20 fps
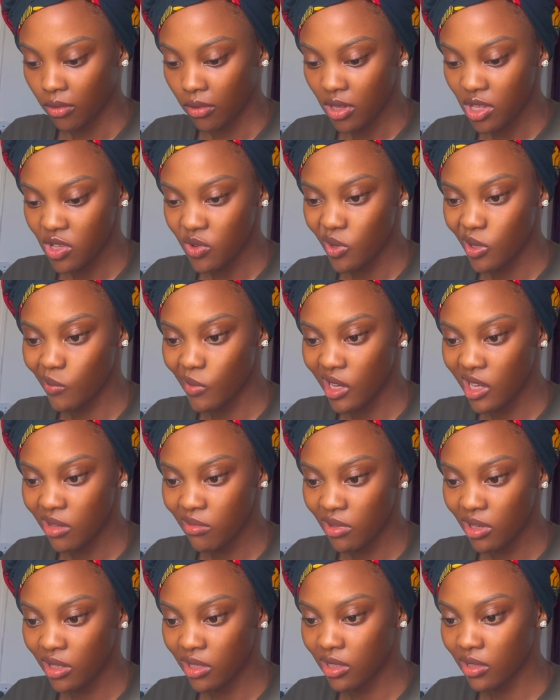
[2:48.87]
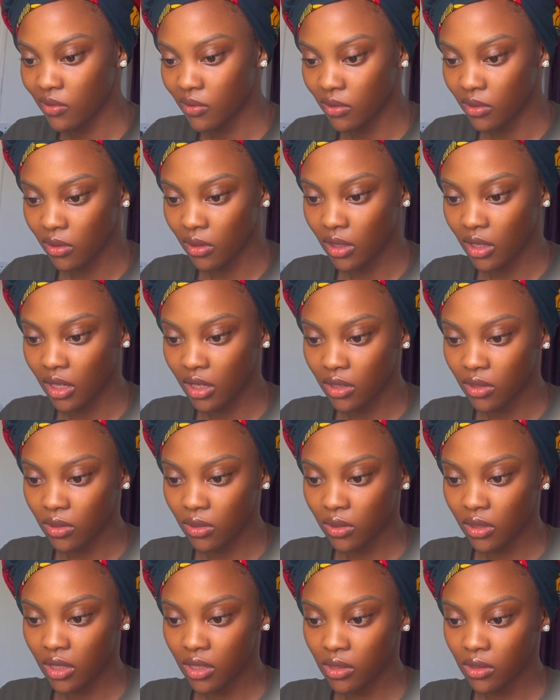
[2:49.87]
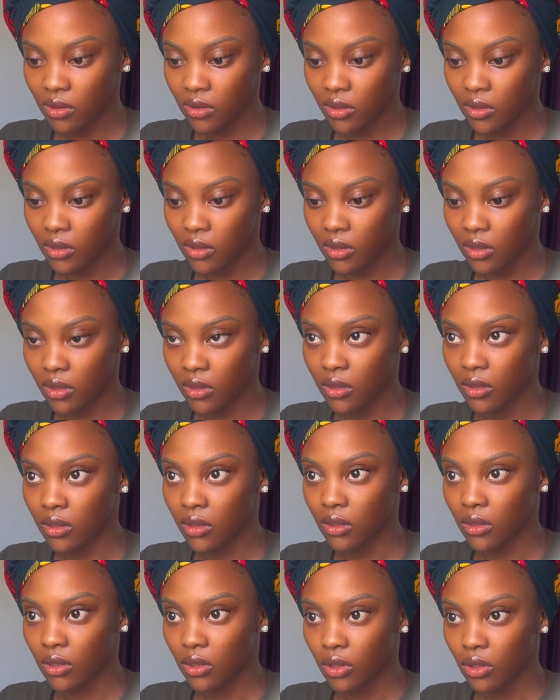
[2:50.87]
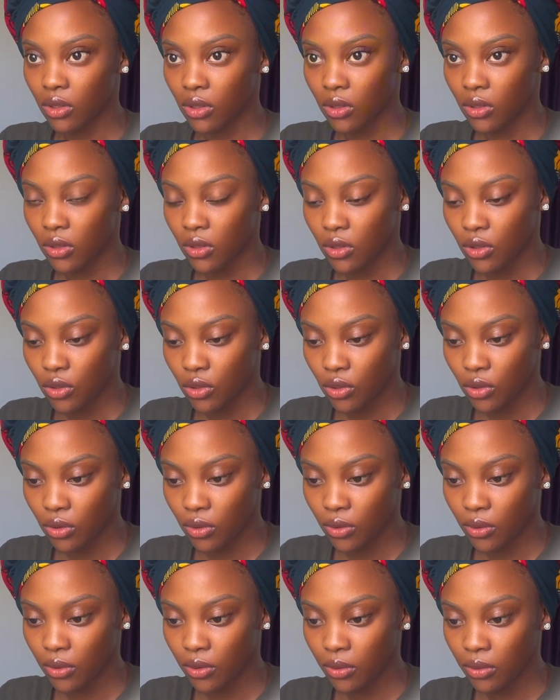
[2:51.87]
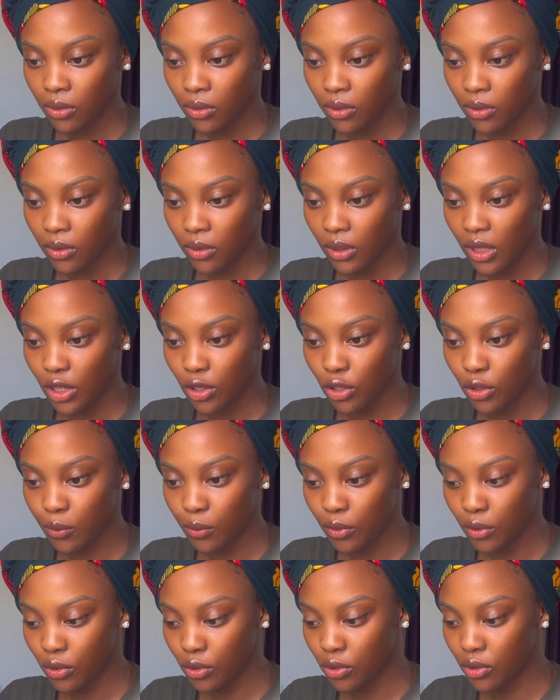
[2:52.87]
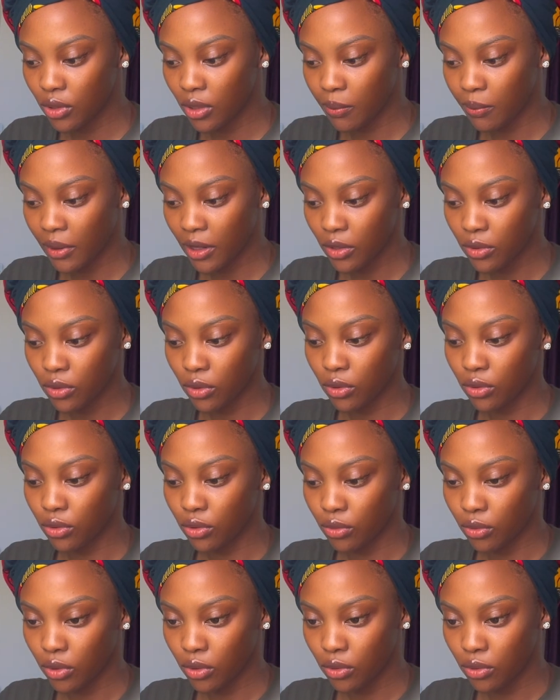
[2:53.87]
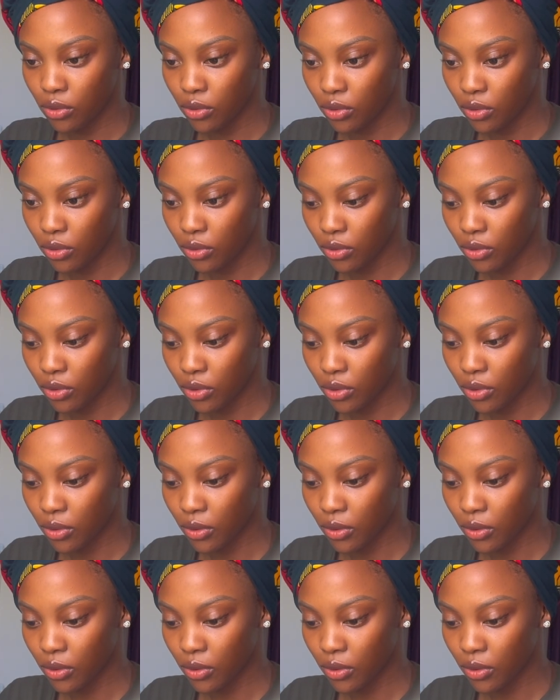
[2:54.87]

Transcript: anyway, my email is even online, so there's no need. So then you input the password you want to use,